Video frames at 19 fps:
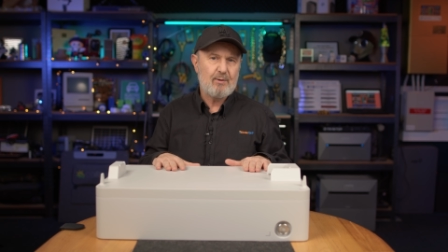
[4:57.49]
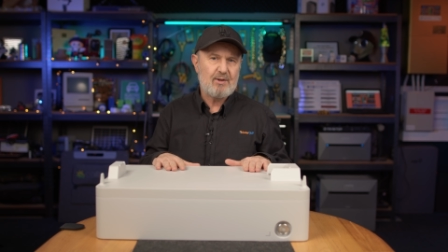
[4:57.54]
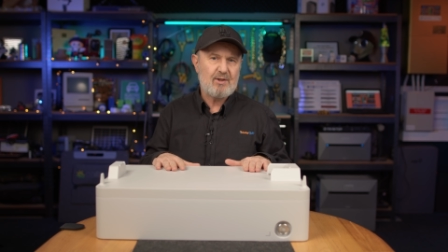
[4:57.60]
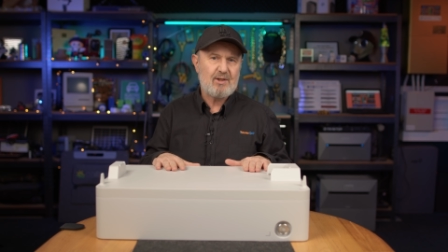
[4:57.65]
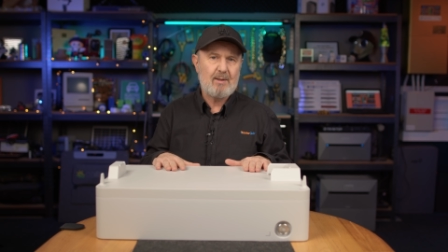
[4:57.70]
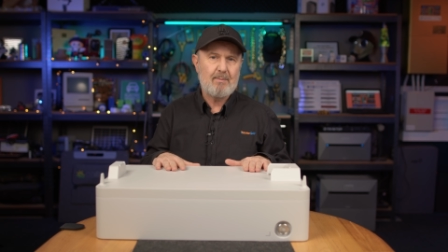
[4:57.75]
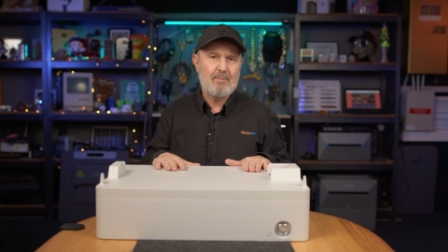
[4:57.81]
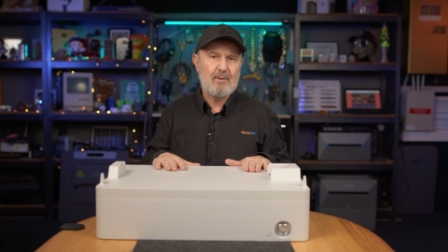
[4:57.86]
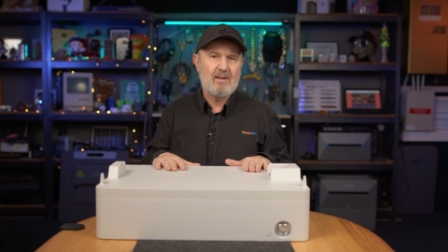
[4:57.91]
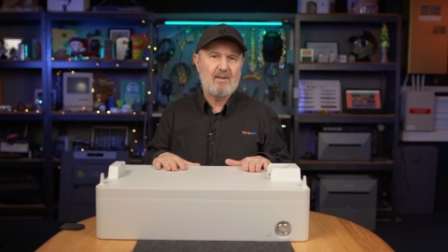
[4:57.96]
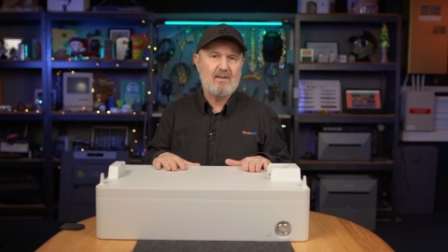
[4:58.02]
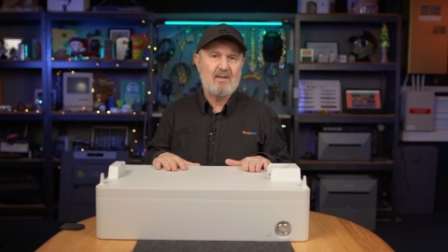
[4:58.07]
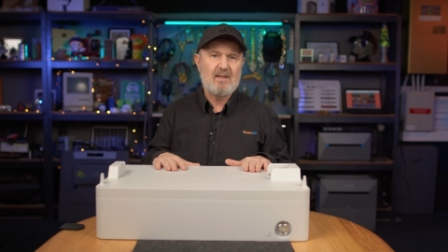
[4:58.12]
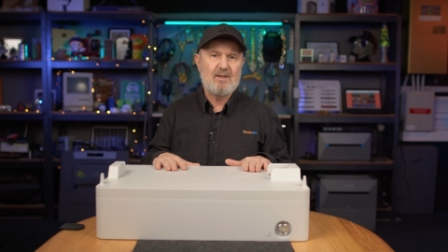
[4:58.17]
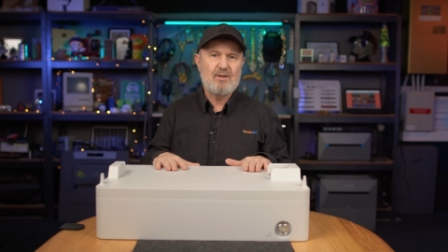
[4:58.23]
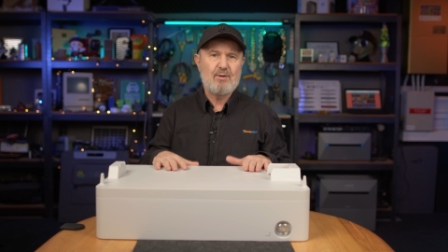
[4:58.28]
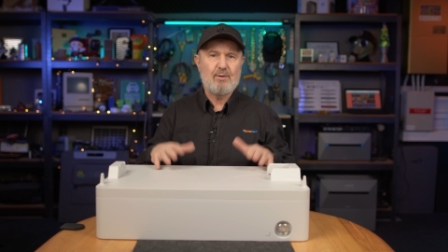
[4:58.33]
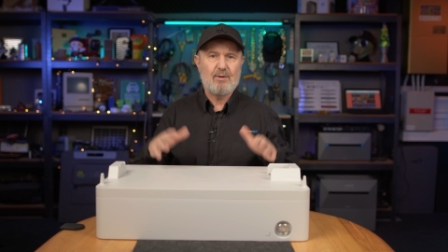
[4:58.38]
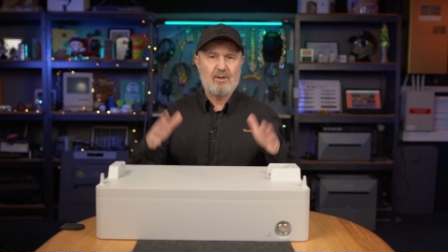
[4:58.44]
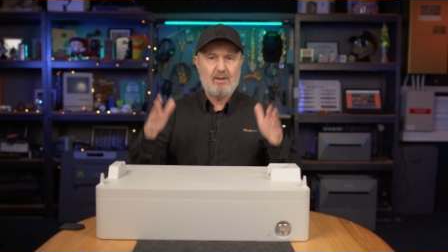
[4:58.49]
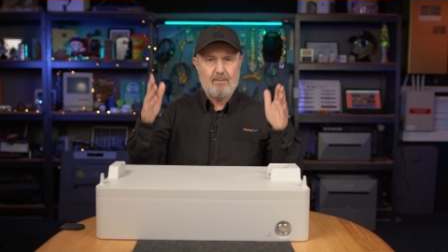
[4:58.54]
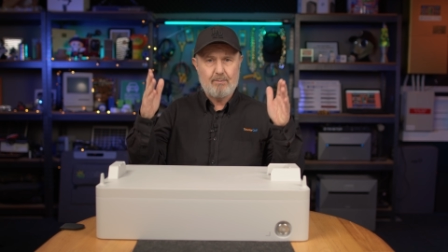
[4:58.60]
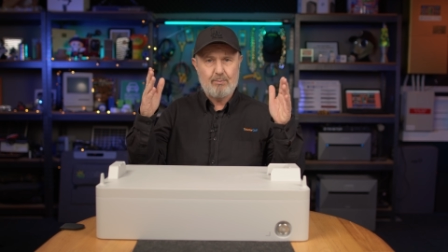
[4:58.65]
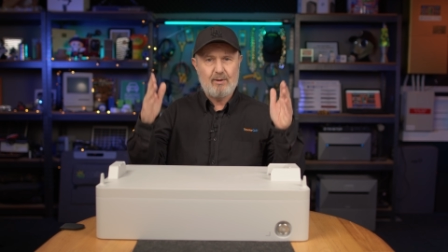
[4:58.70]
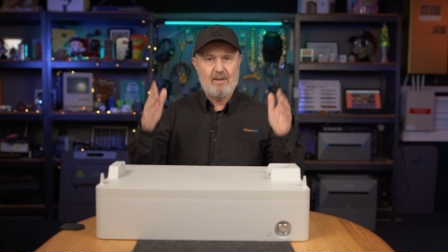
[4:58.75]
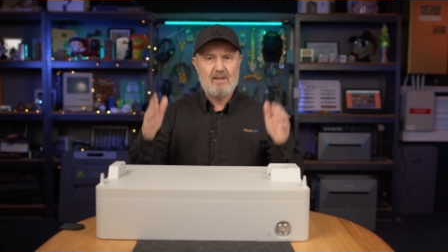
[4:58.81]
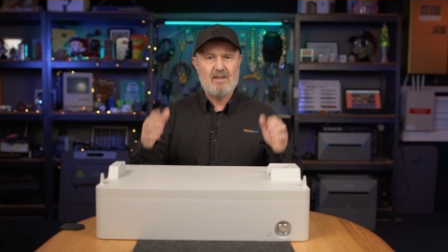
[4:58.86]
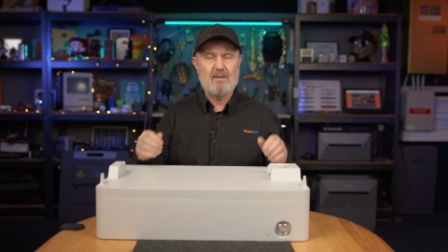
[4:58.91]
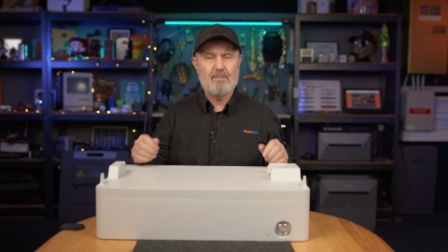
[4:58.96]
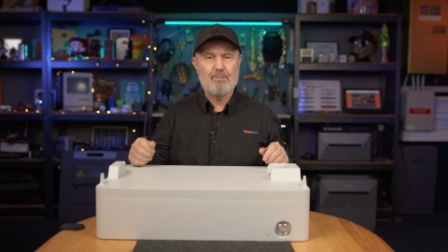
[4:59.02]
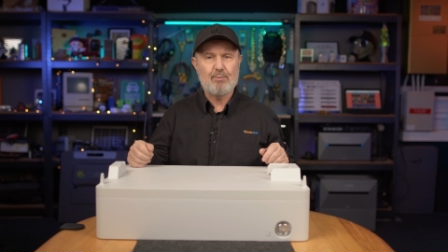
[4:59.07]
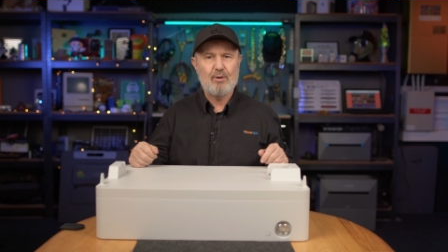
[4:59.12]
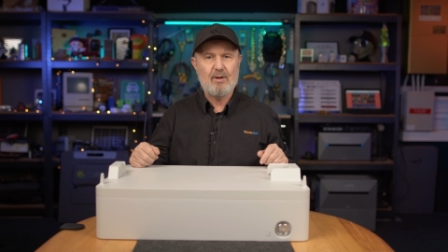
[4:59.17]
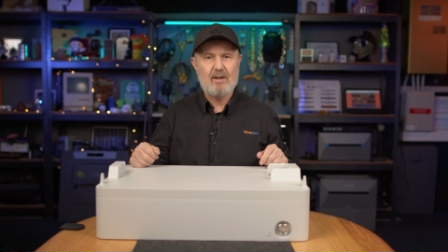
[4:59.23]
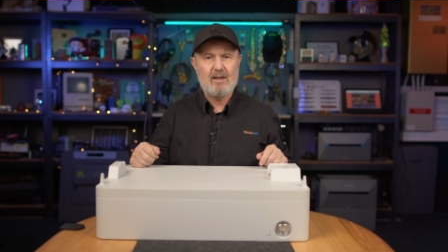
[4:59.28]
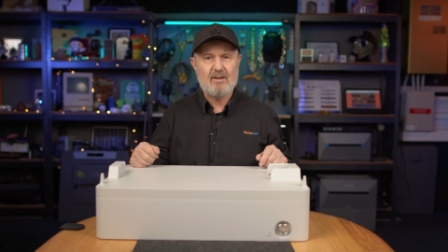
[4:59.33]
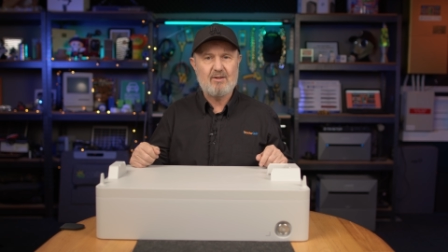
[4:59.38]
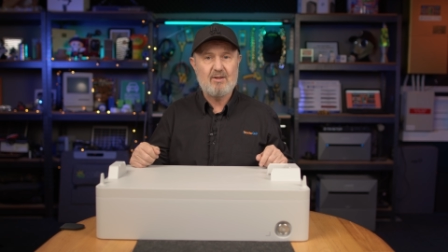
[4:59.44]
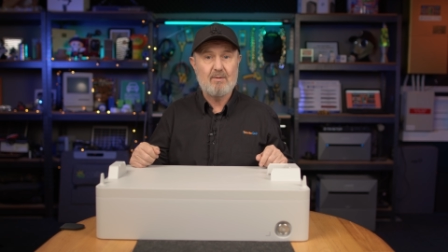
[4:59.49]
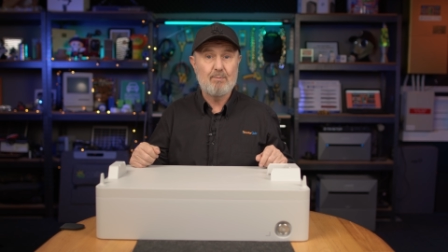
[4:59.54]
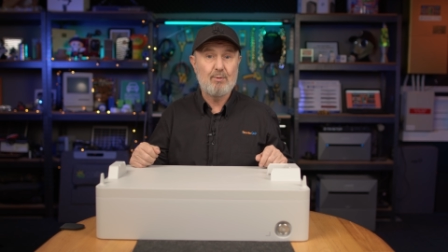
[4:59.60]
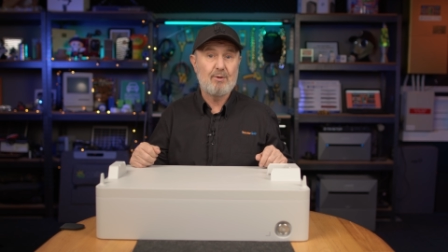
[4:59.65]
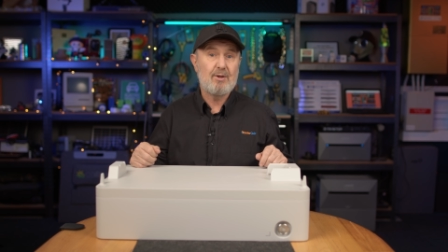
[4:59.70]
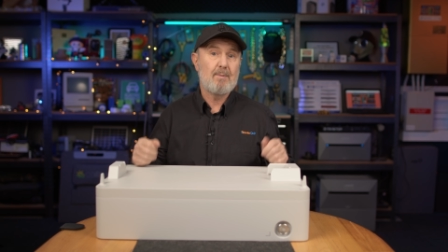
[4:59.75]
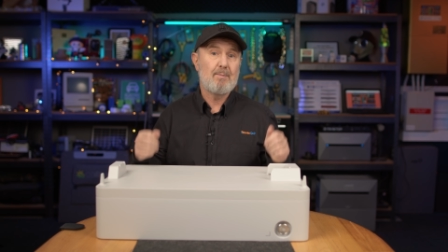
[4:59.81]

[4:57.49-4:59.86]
assemble it into a completed product and put the